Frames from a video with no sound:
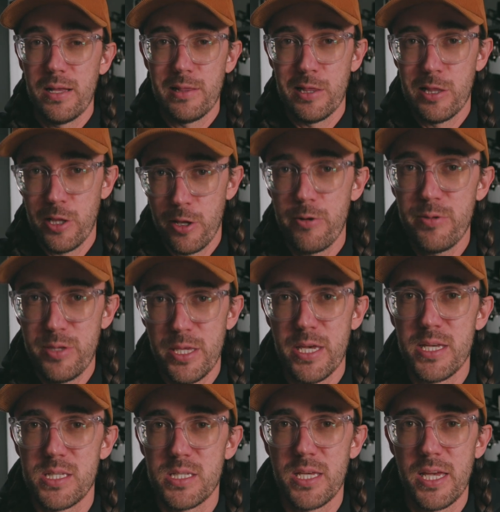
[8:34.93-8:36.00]
Learn
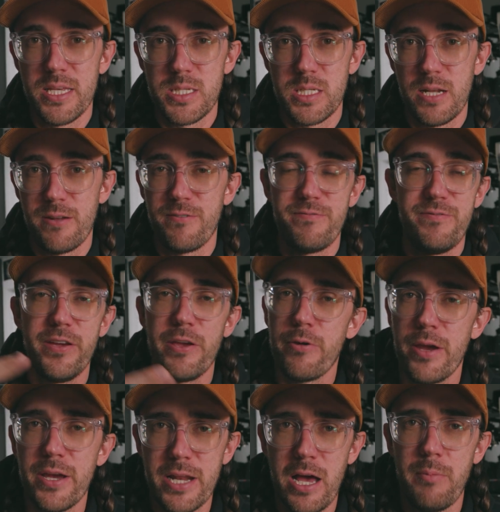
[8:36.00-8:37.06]
this instead of
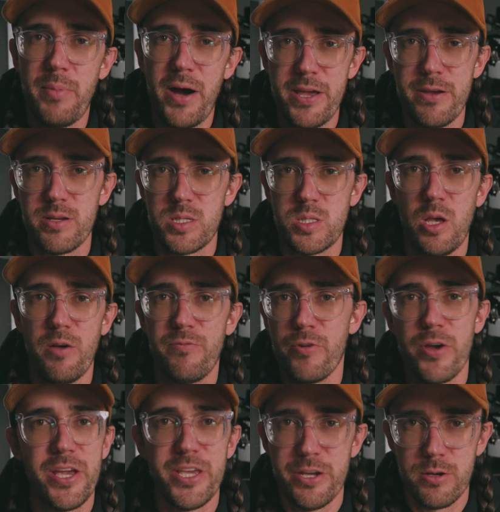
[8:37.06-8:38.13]
figuring it out by yourself
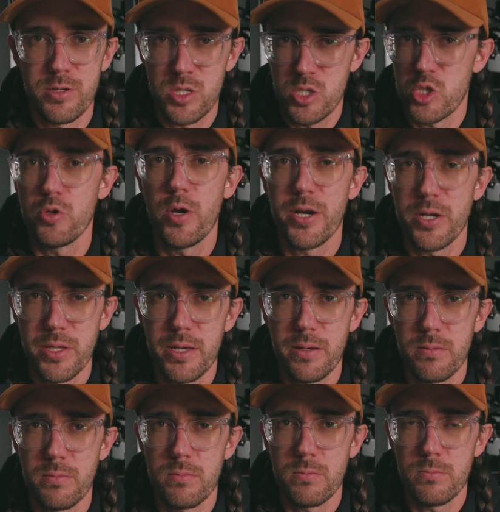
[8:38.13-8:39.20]
for 8 years and struggling,
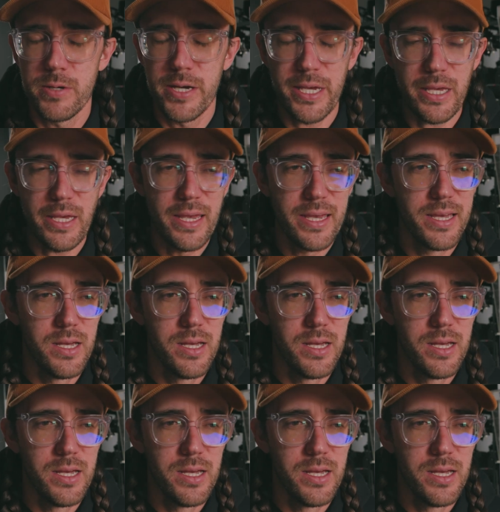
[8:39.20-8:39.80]
right?